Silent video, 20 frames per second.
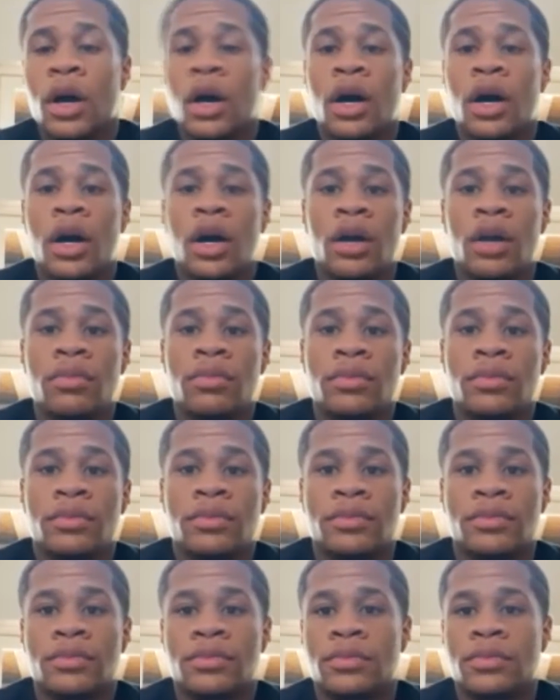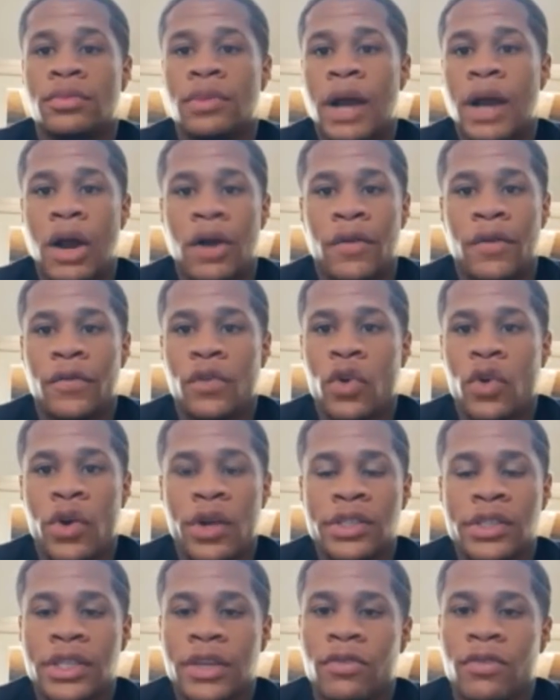Um, of
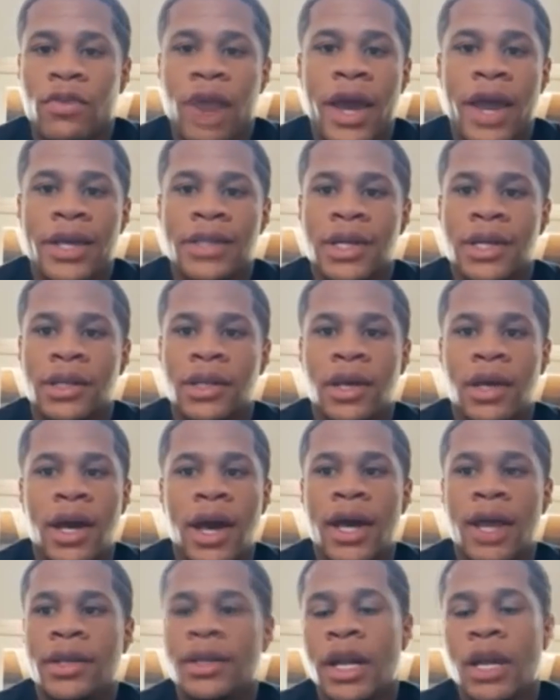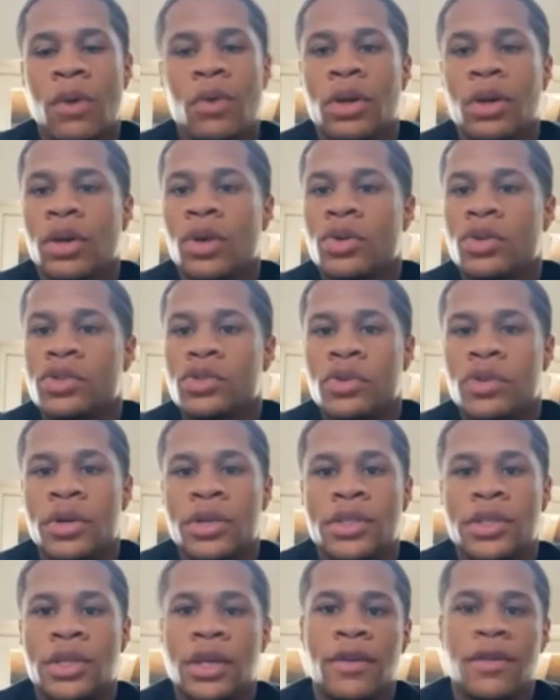course, if Ryan is not the guy, then I want to go
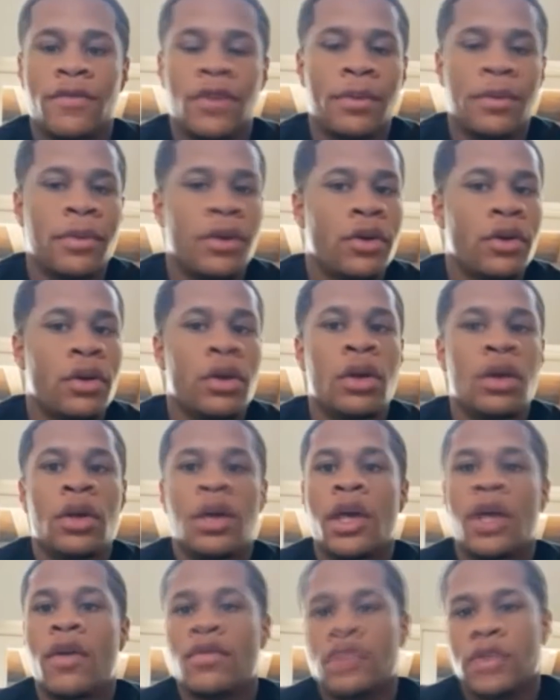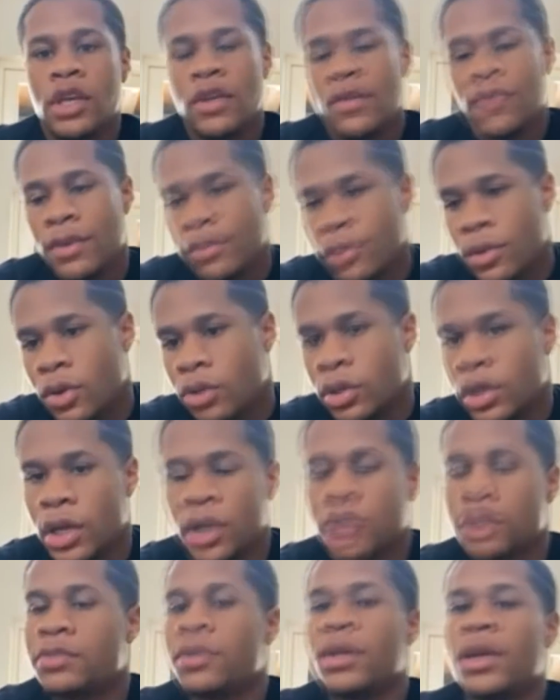towards Teofimo. If Teofimo
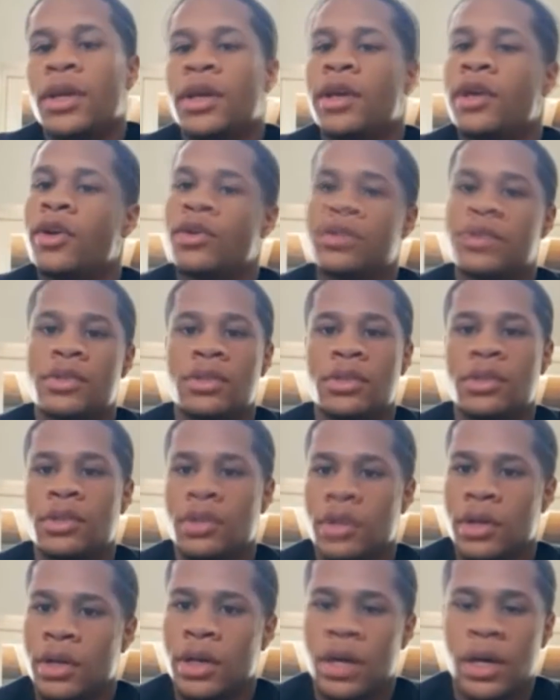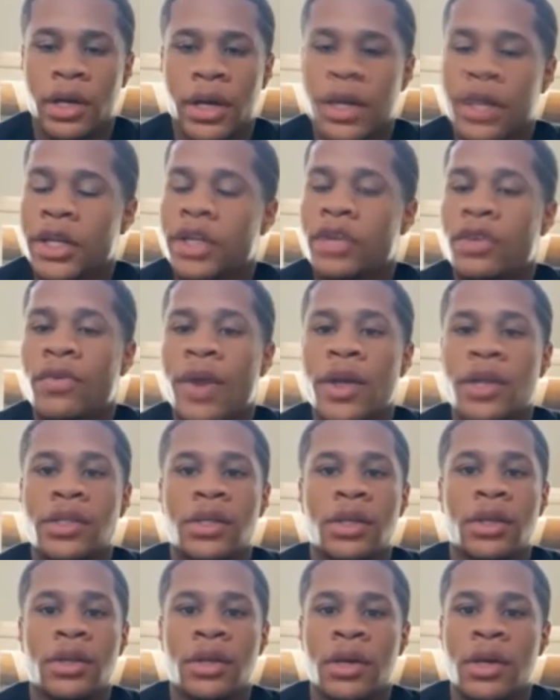ducks me, he goes uh, another
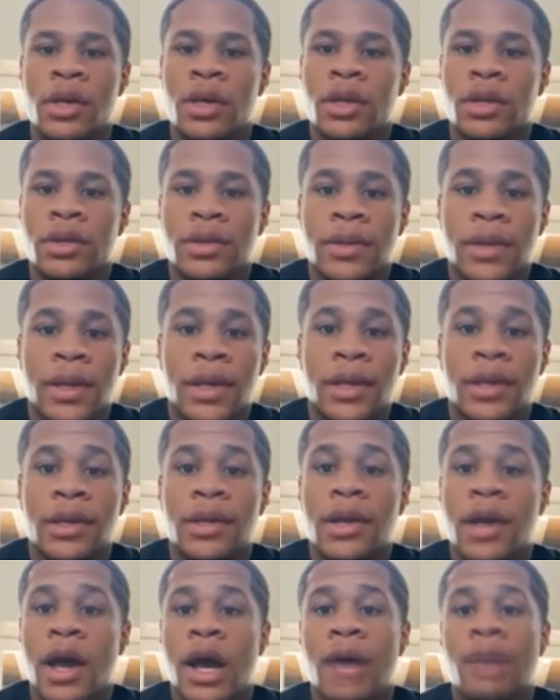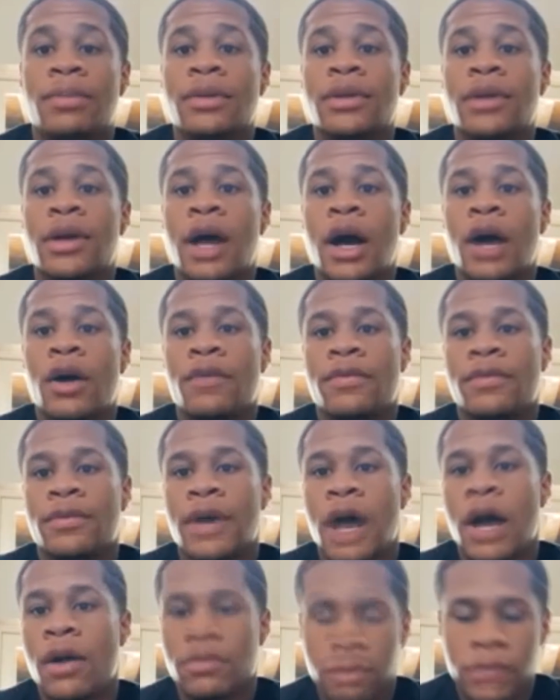direction, then I'll be,
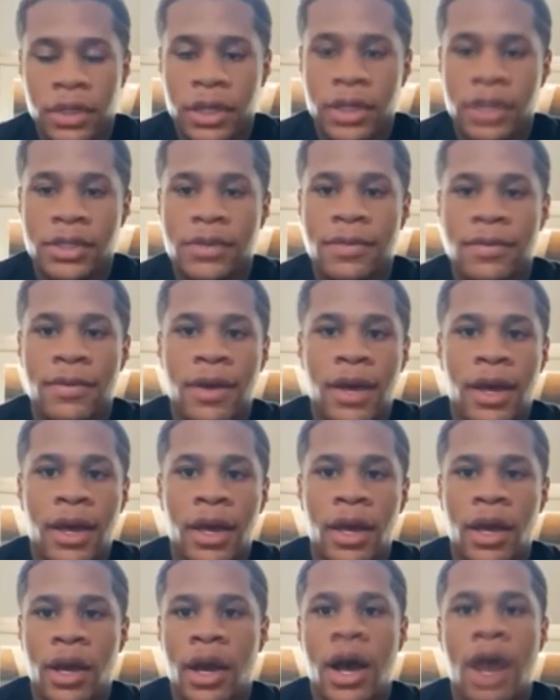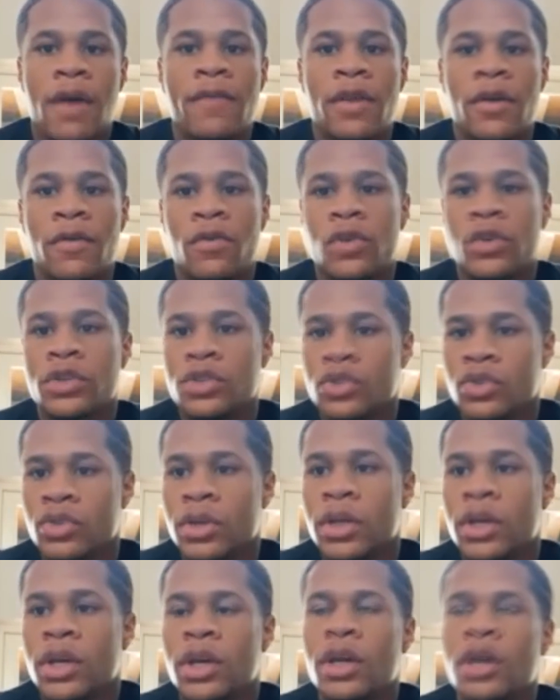I'll, I'm looking to fight Javier
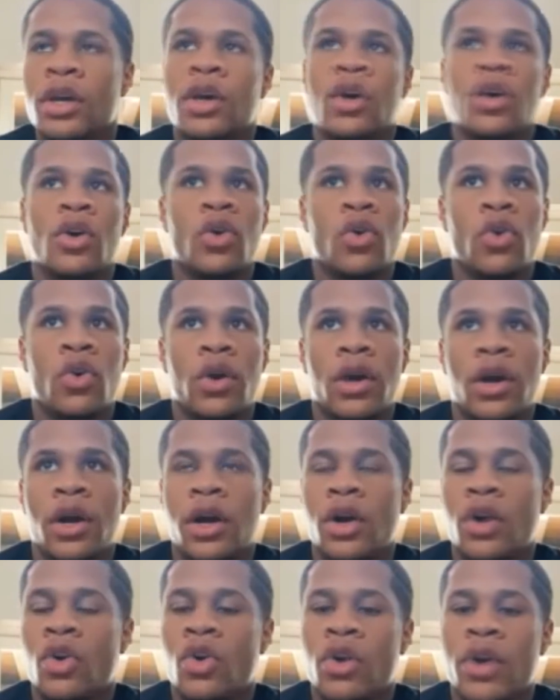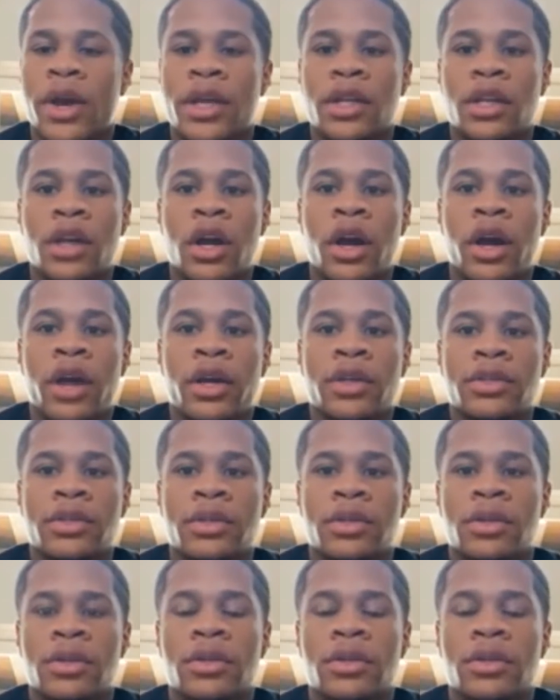Fortuna or uh, Jorge Linares.